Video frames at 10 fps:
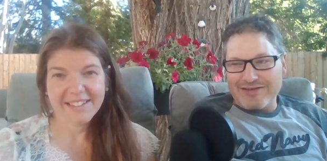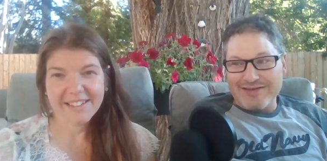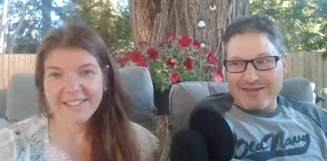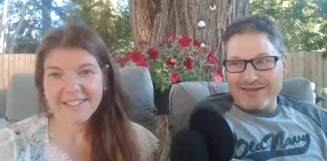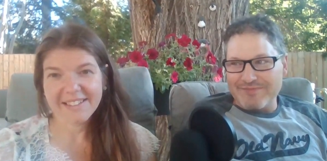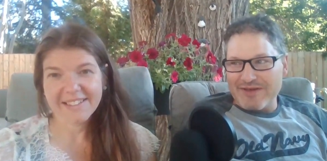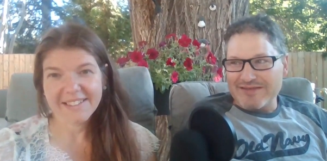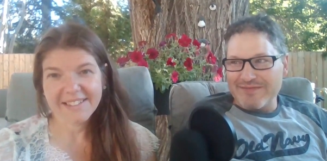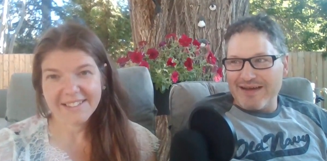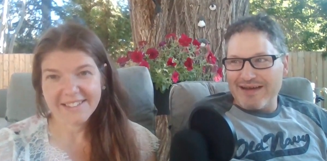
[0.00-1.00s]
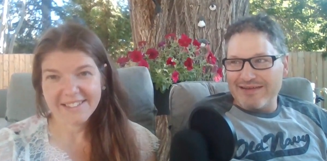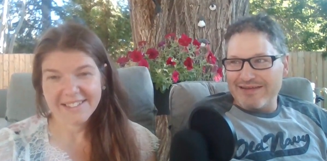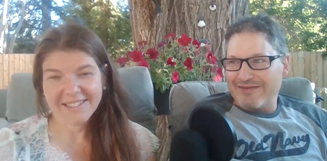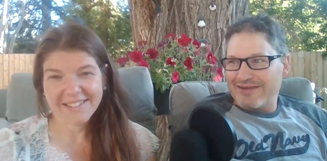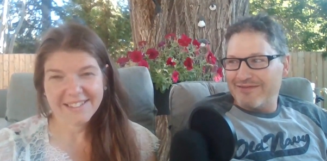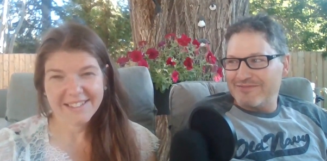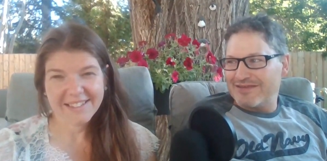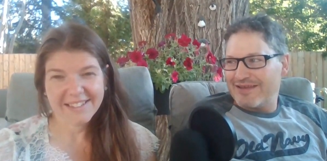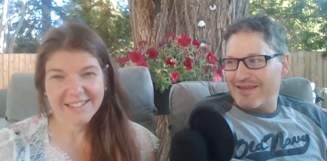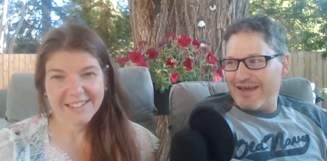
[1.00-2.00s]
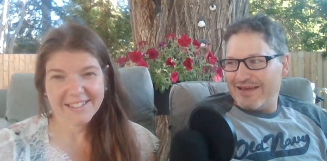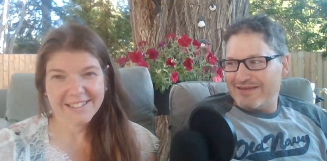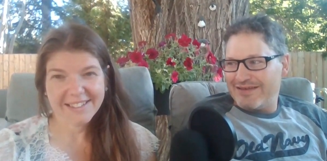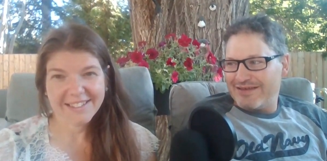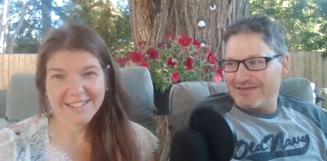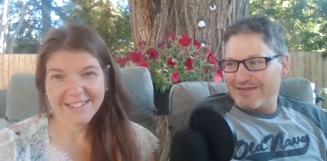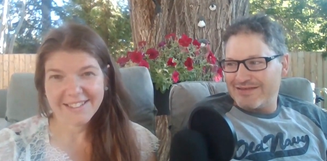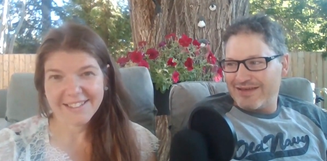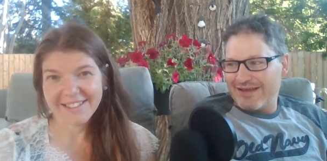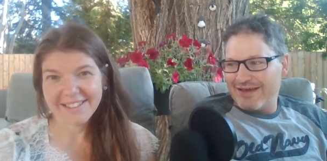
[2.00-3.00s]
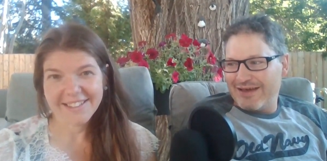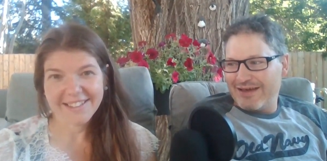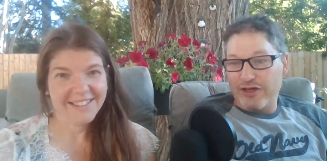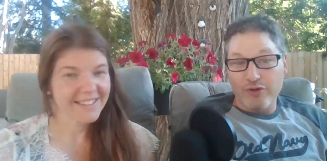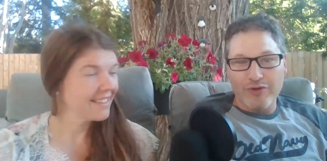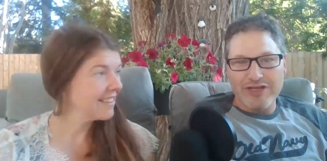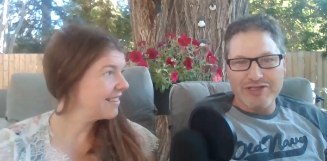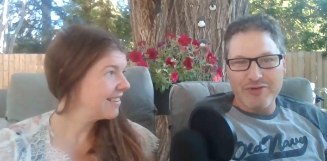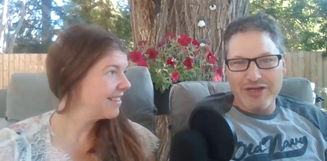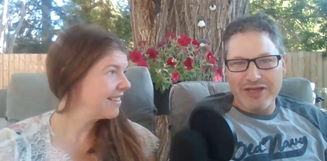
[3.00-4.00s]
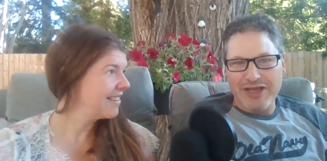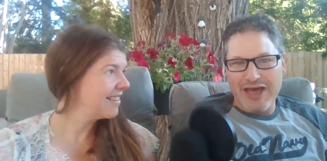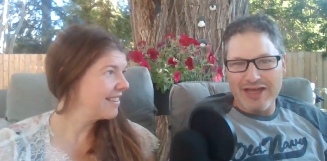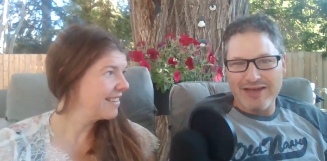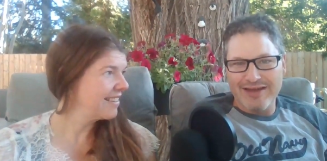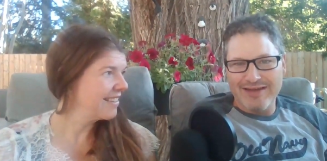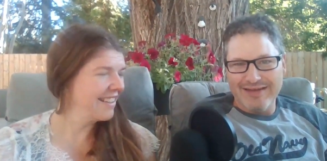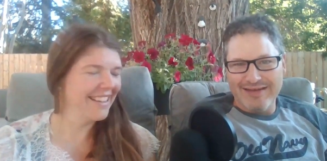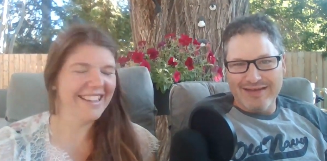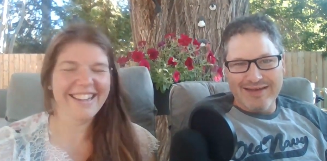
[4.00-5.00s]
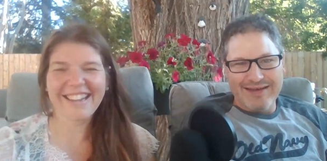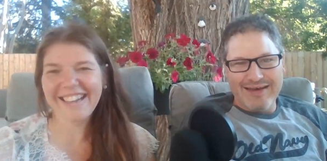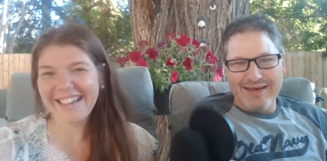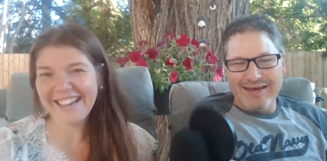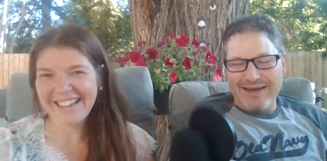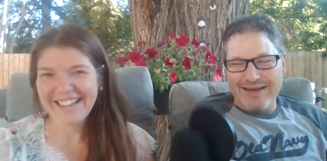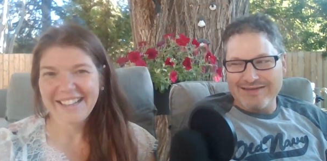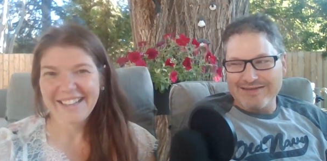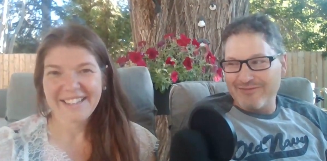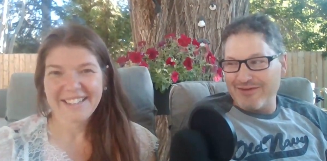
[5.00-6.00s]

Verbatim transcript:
Speaker 1: and he's got this big smile and comes to the end and he's just like, "Can we do it again?" I was